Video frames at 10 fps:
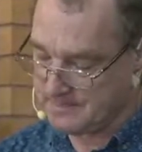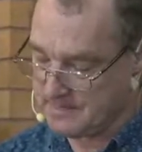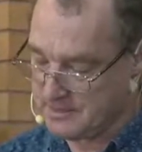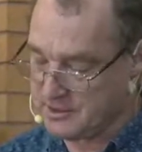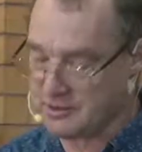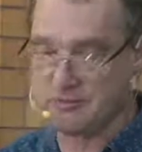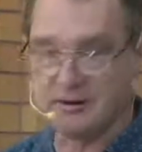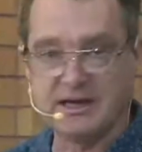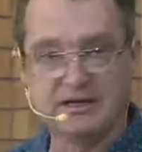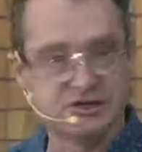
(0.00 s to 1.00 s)
The
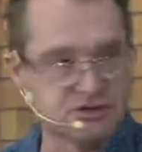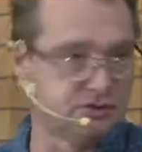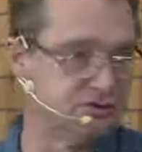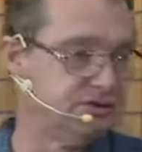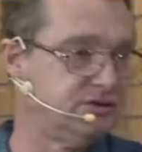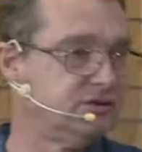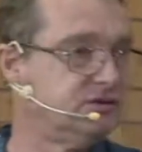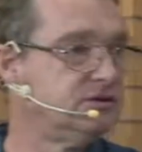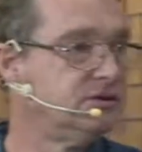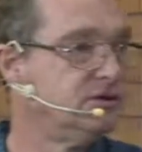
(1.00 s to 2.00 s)
greatest good
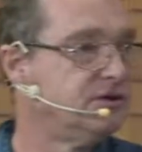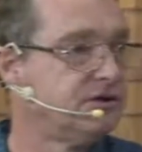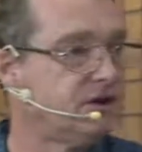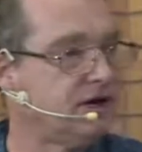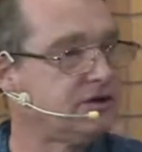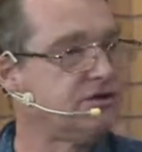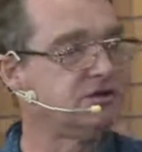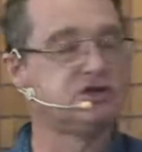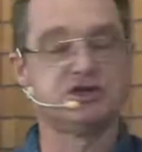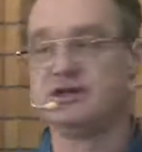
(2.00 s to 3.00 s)
that I could
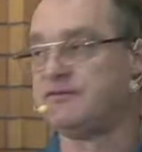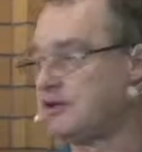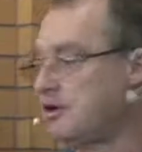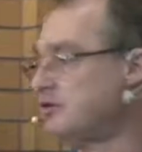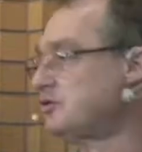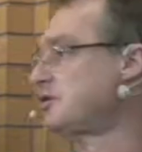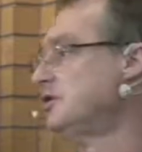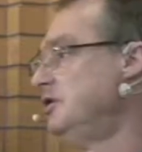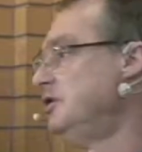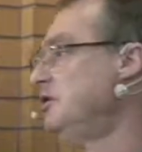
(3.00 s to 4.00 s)
achieve
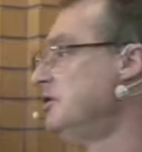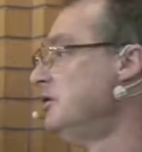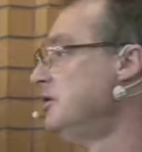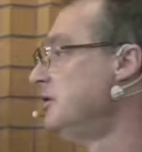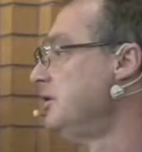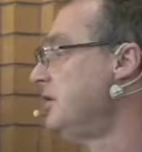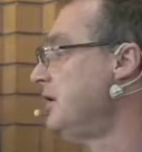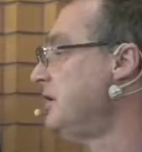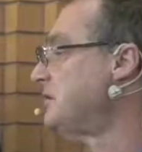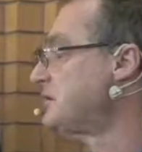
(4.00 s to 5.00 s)
culturally
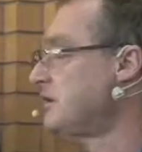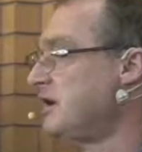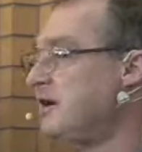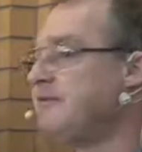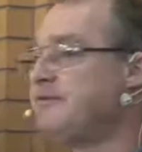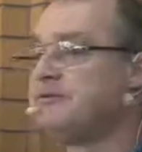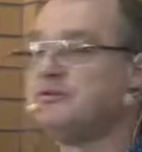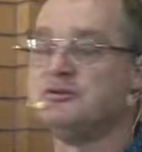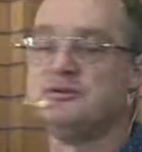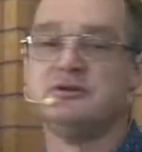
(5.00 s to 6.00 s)
is
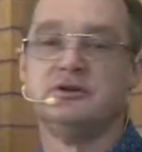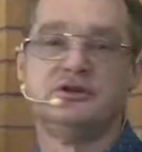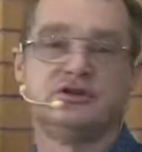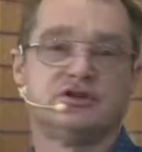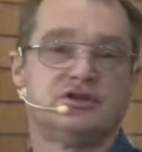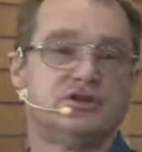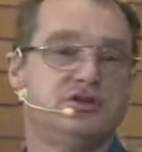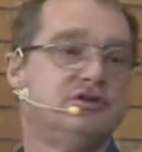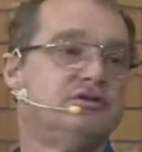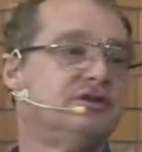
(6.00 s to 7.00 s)
comfortable,
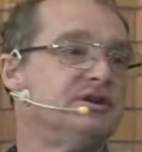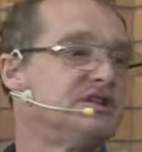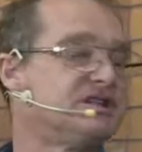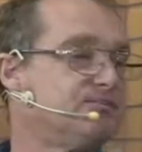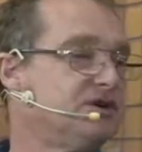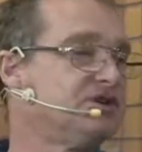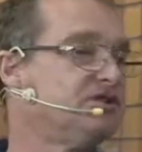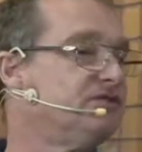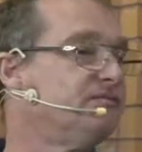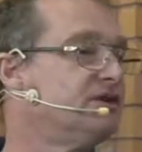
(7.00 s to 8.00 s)
secure
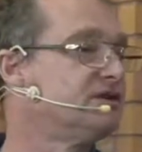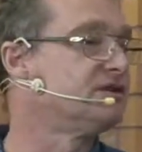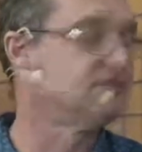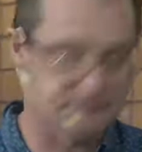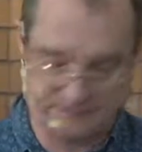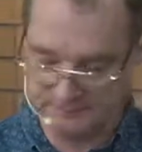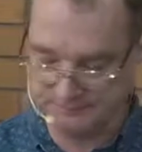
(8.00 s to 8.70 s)
expression of myself,